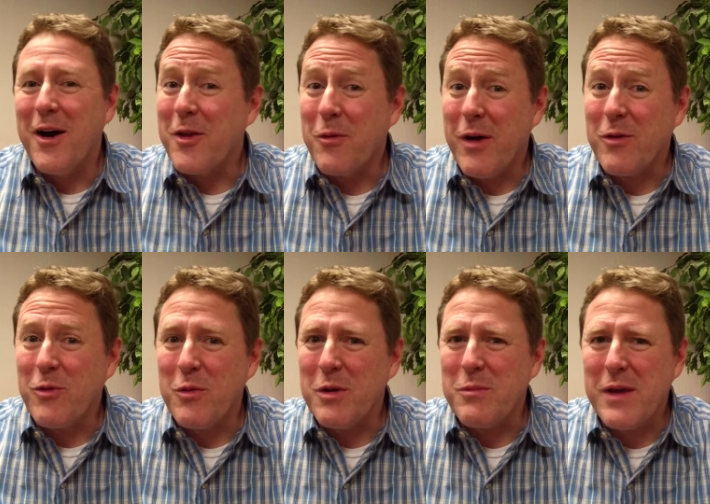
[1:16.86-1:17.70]
Otherwise, we
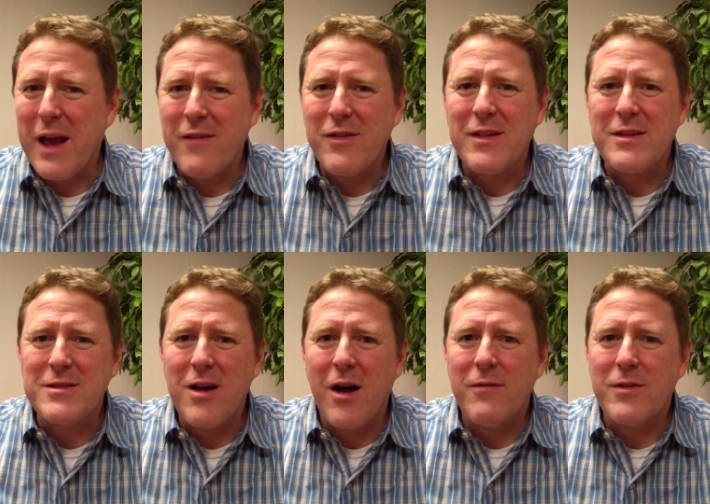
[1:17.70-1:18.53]
wouldn't be having this
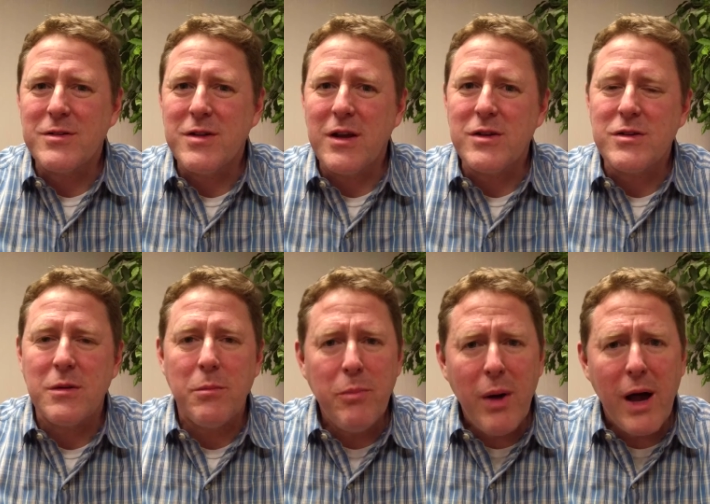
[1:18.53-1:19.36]

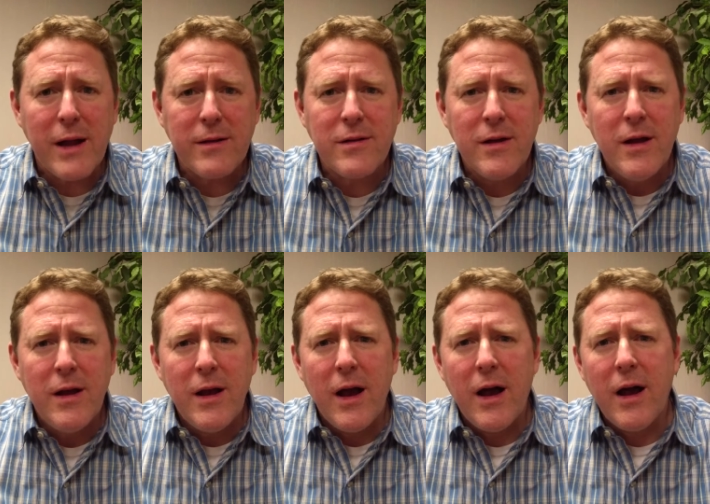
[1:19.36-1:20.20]
conversation. But
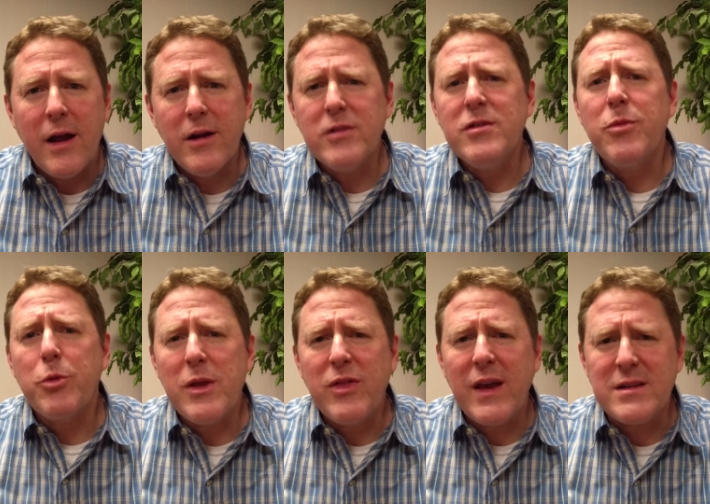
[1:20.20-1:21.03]
uh, here's some
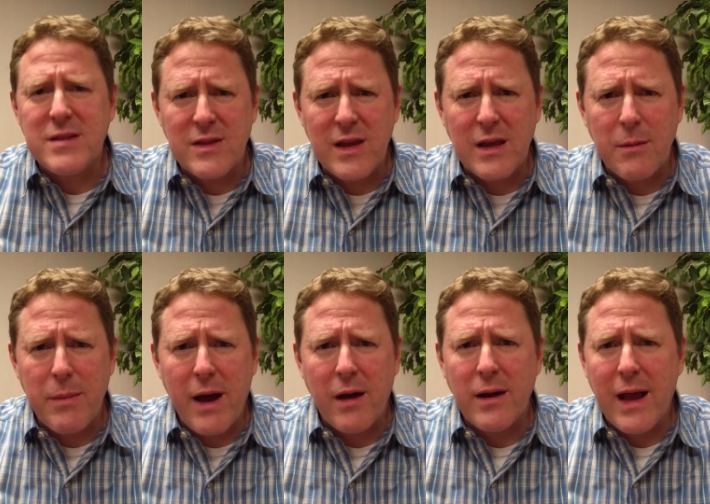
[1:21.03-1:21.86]
three things to think
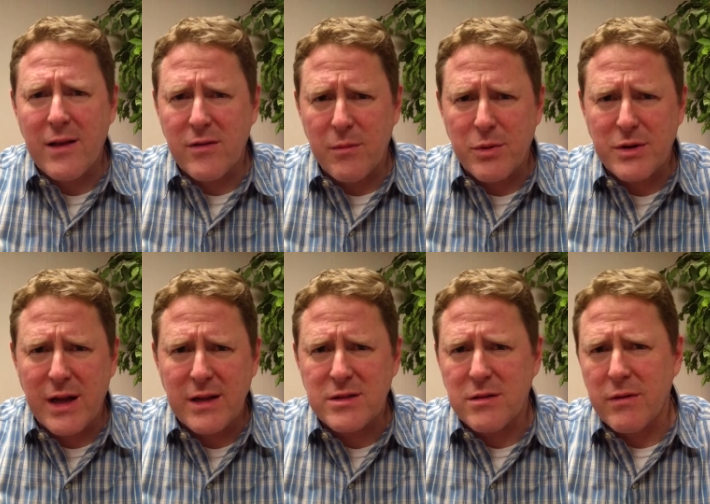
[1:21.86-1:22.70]
about as it
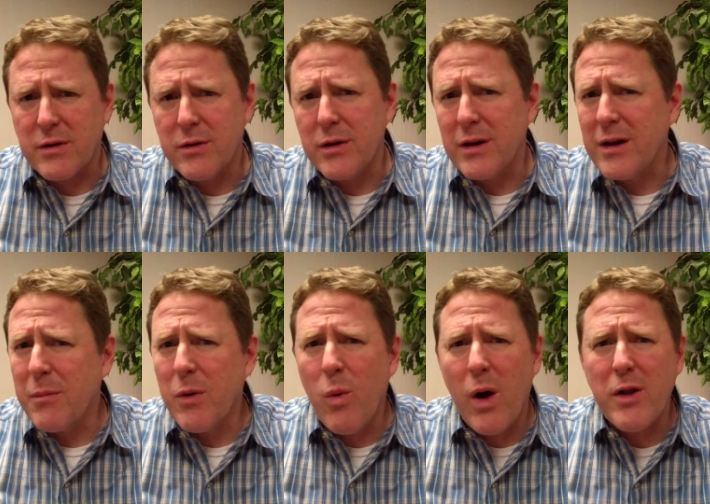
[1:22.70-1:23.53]
pertains to recruiting.
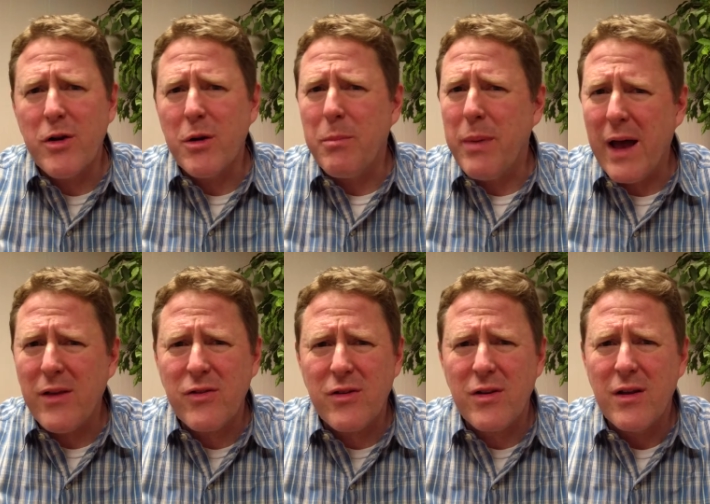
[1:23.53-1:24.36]
Number one, your
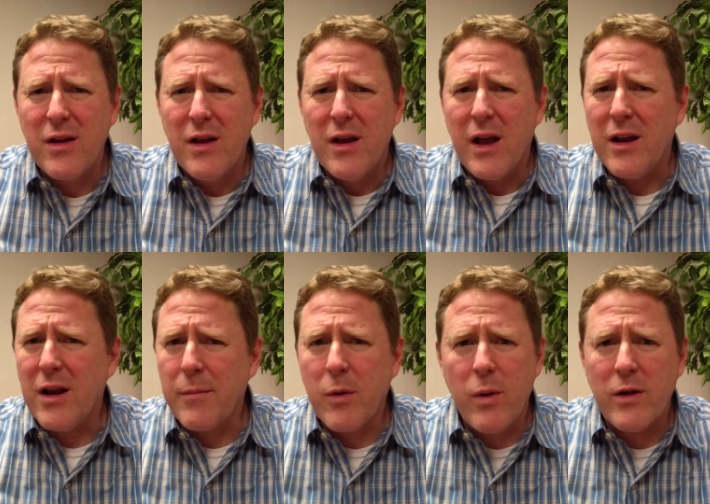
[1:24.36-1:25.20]
best and
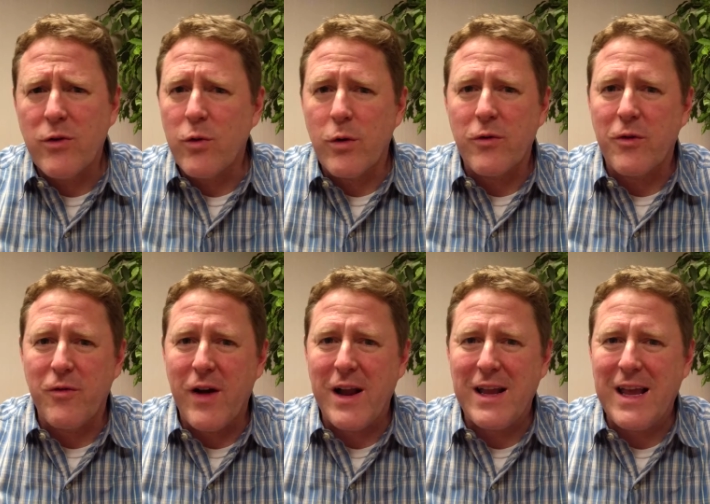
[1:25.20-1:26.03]
number one source for
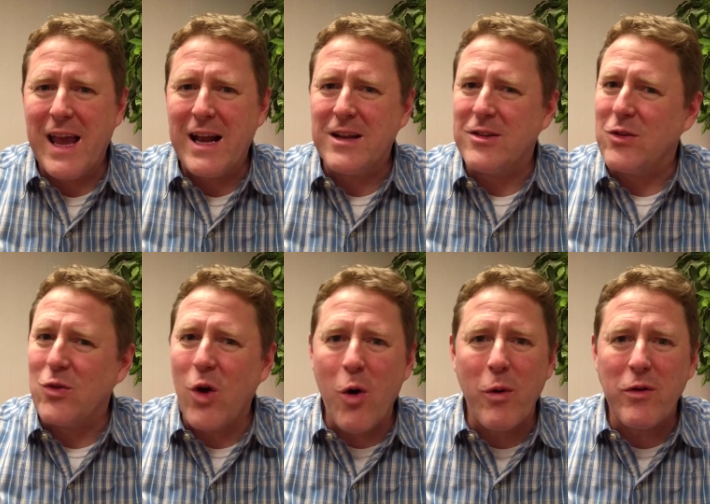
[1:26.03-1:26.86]
finding candidates is
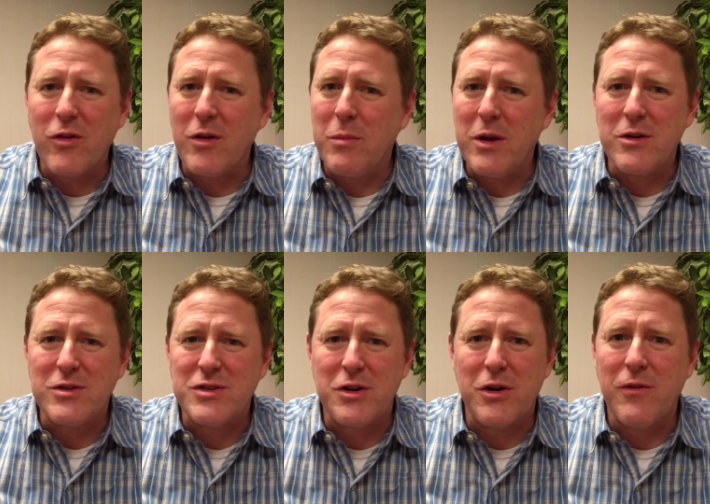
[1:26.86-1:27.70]
always going to be your
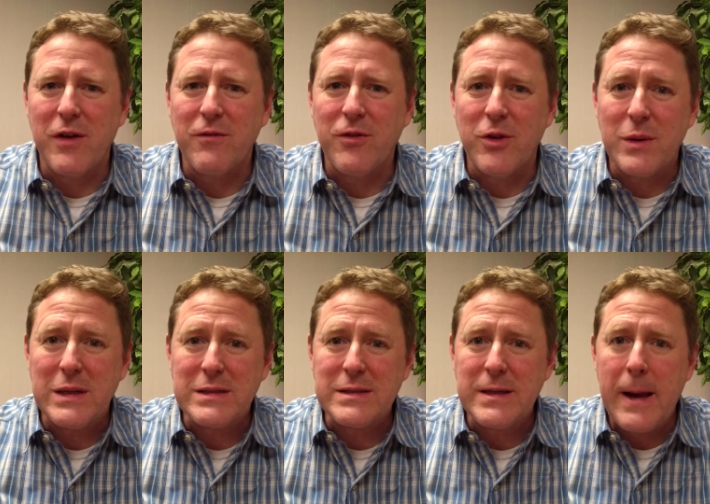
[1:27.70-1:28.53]
center of
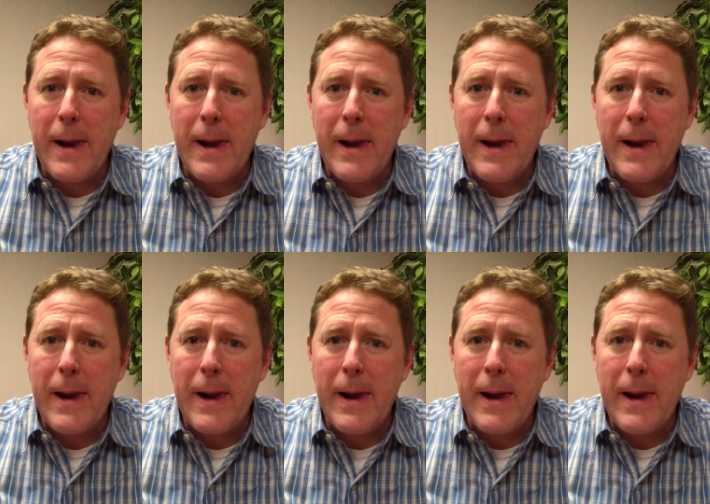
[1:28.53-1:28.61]
influence.